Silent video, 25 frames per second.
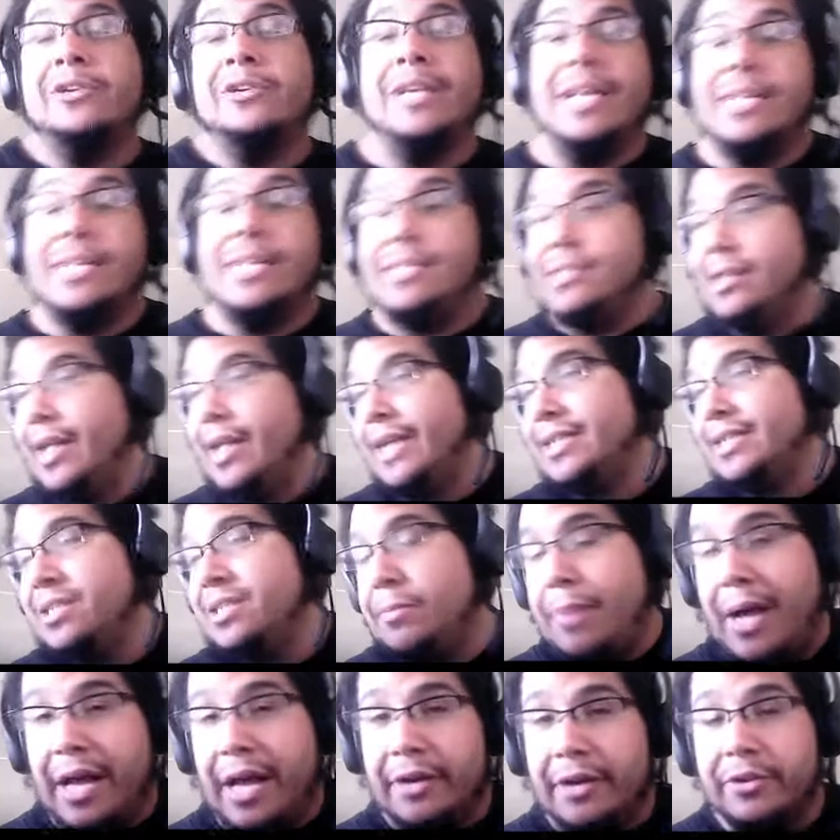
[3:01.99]
It selects the
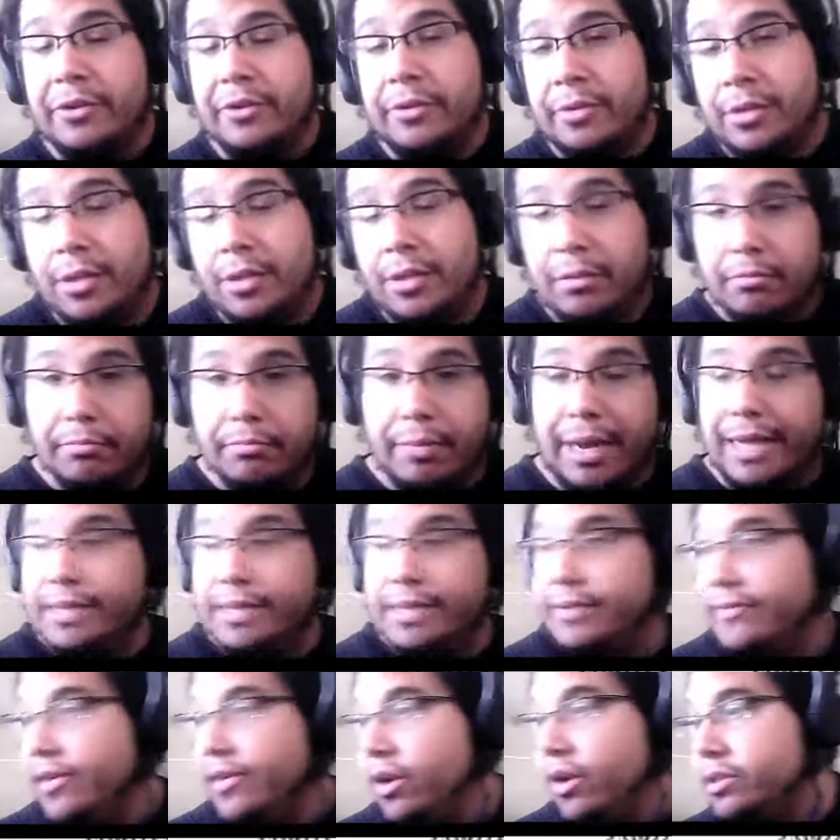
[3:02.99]
pattern by
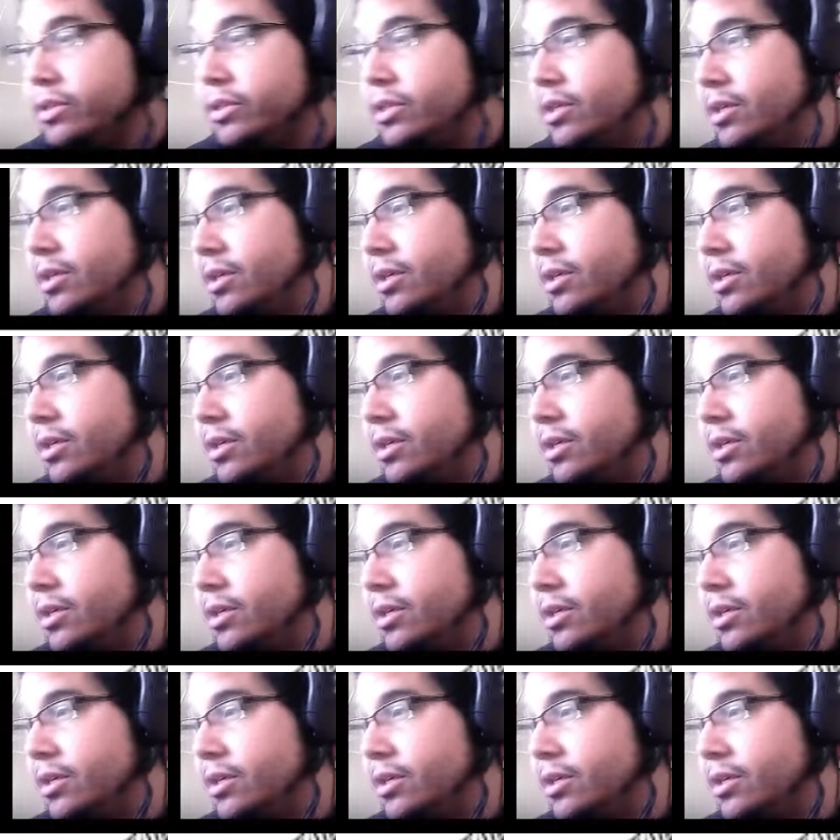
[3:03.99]
default.